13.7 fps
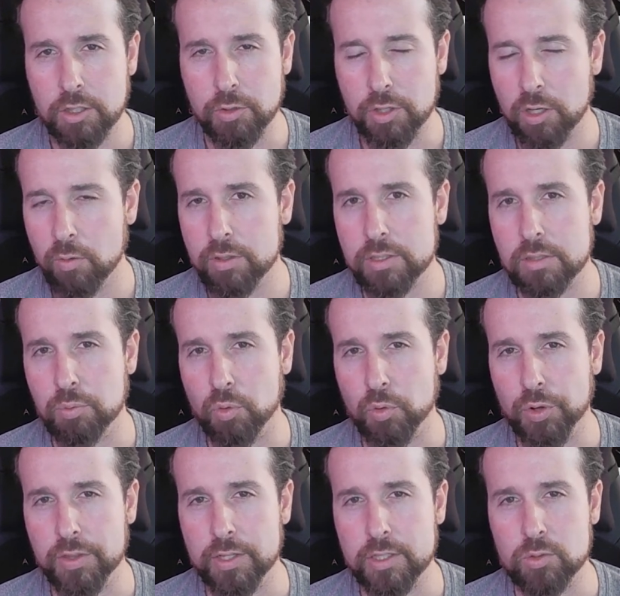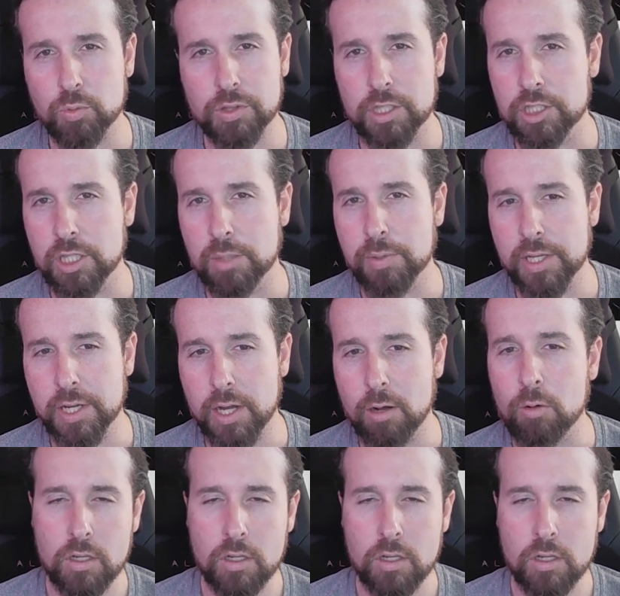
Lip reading: you can always deploy this with the GPO.